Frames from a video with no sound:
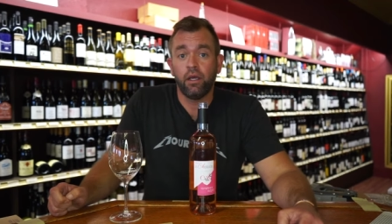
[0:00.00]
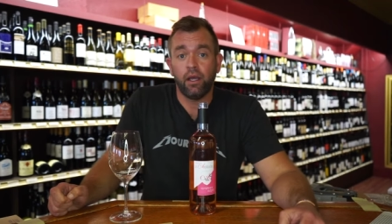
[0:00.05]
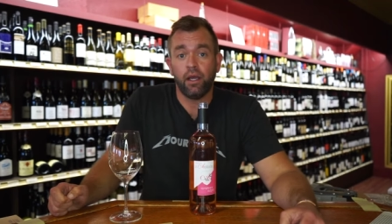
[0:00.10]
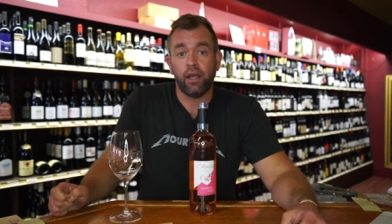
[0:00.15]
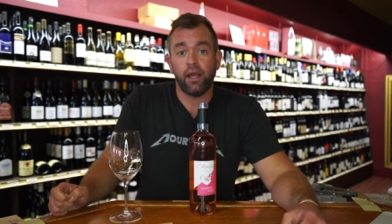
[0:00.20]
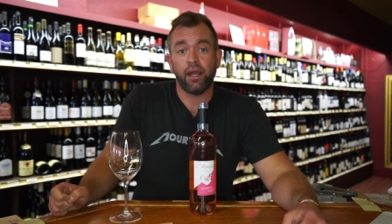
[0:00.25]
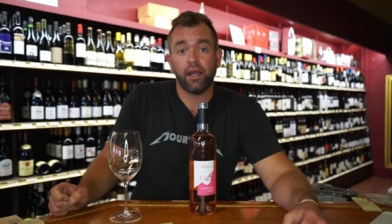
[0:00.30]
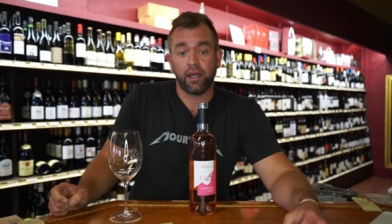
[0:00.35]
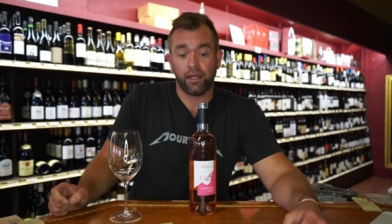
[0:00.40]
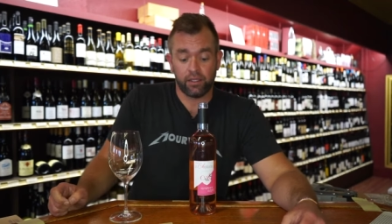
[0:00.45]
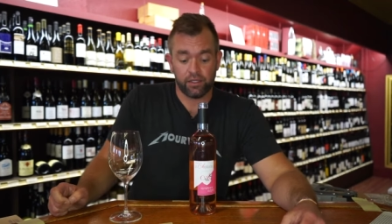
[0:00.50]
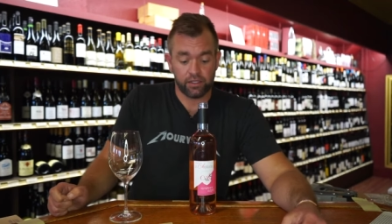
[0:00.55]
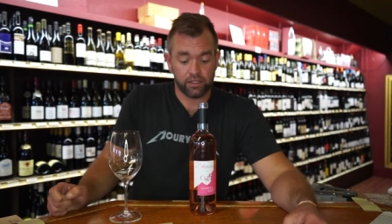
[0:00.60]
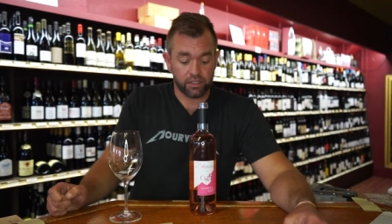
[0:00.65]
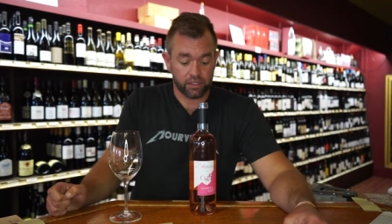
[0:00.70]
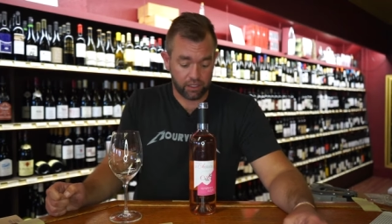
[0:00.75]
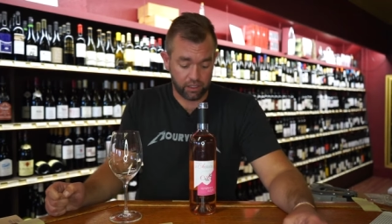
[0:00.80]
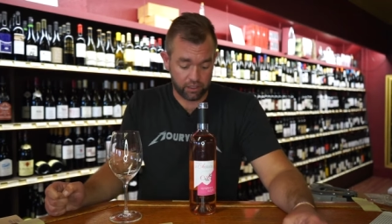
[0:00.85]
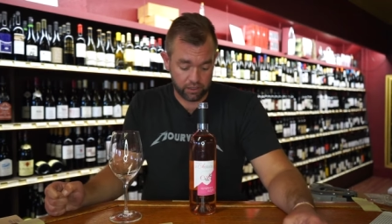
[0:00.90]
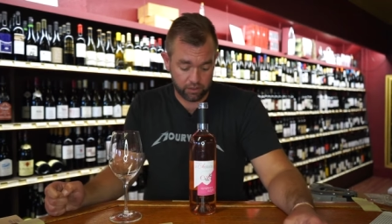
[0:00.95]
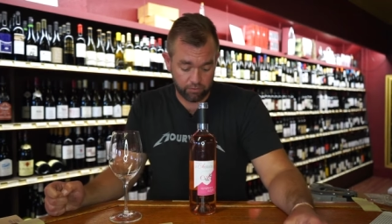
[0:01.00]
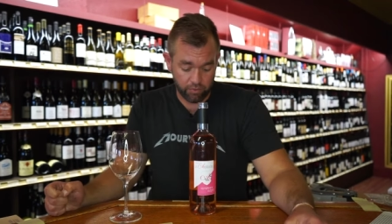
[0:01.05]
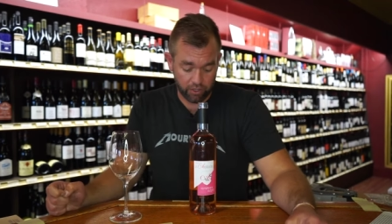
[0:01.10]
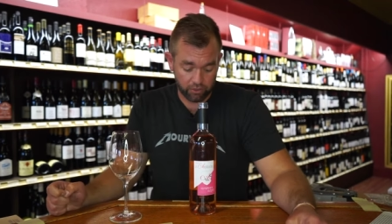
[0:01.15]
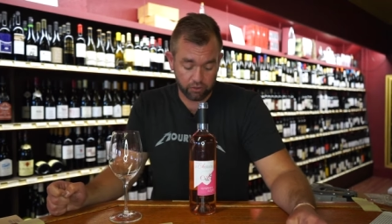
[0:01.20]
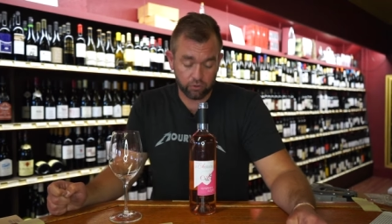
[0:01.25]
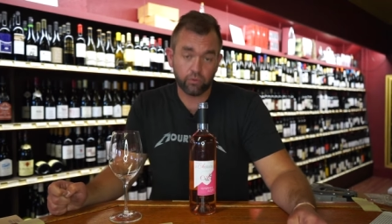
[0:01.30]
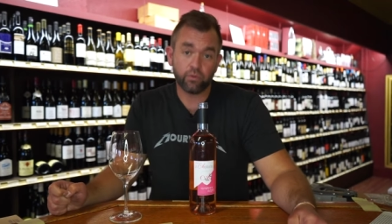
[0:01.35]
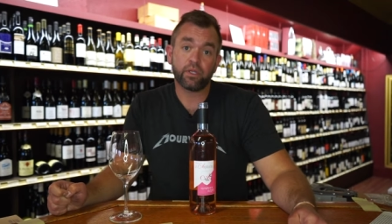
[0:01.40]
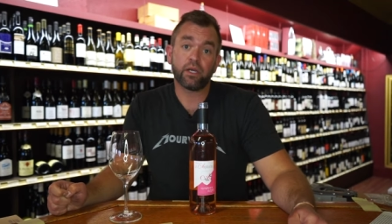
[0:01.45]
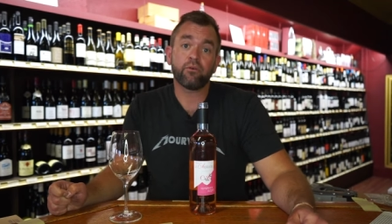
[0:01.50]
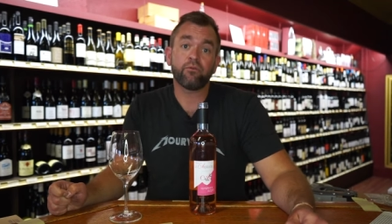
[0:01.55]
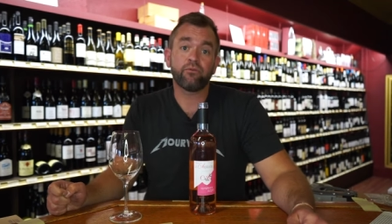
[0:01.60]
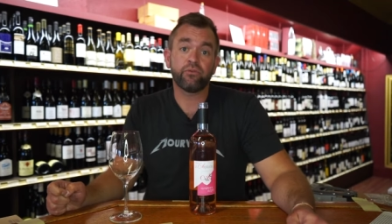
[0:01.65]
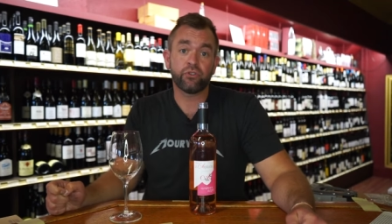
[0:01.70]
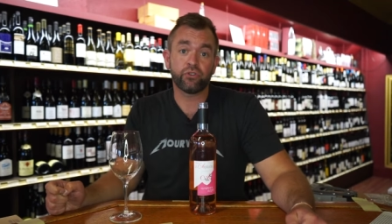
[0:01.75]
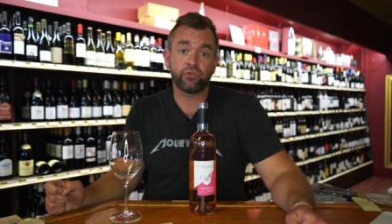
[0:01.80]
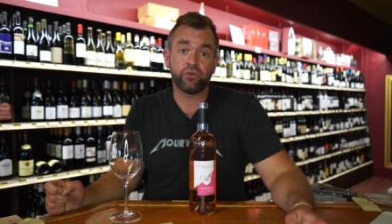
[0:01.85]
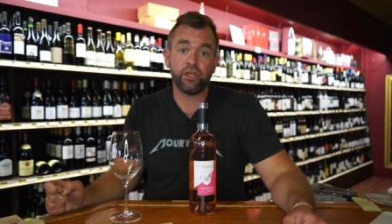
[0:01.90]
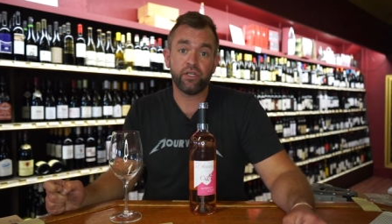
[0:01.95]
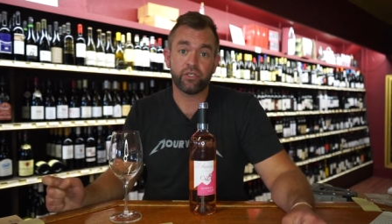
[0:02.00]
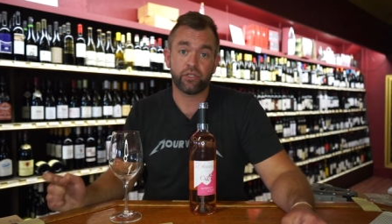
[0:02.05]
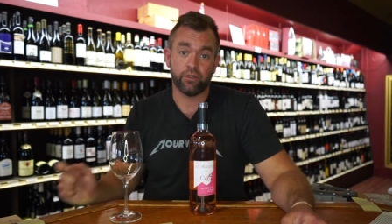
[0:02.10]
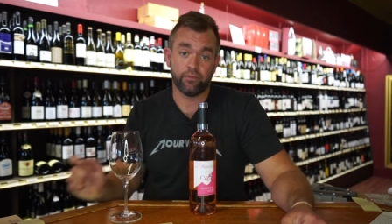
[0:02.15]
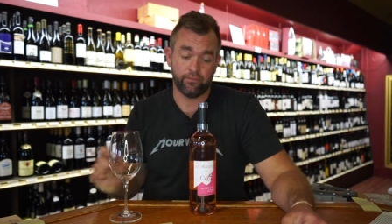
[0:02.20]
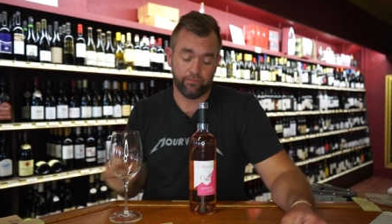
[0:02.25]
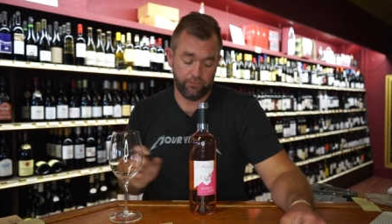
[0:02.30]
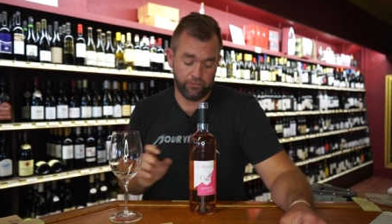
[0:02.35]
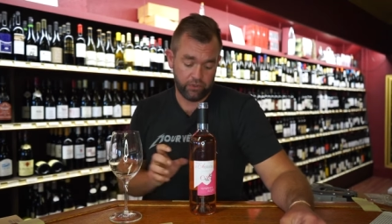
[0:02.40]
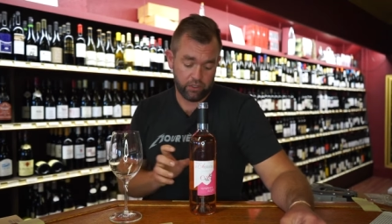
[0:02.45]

and it's bottled without filtration.